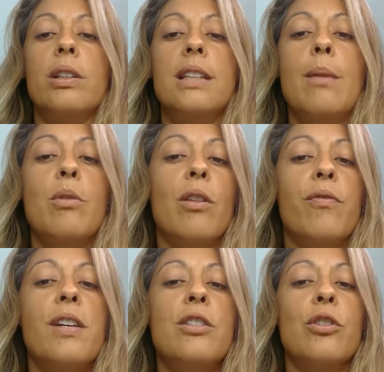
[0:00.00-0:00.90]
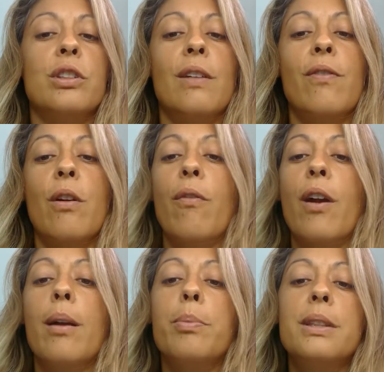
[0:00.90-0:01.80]
Same with the features. If they're
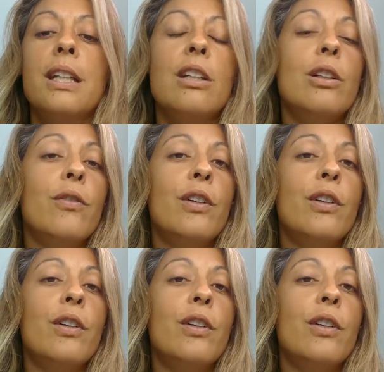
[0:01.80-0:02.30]
very particular,